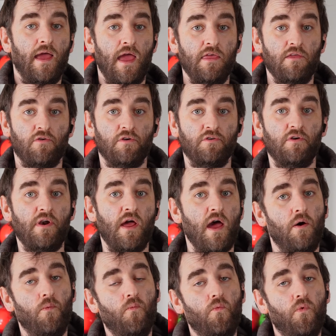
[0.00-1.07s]
Hey there internet,
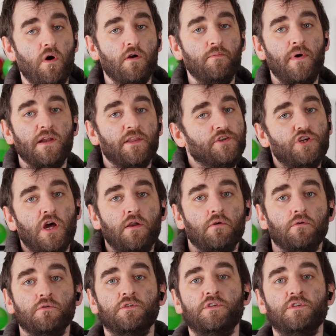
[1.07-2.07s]
and welcome back to the channel.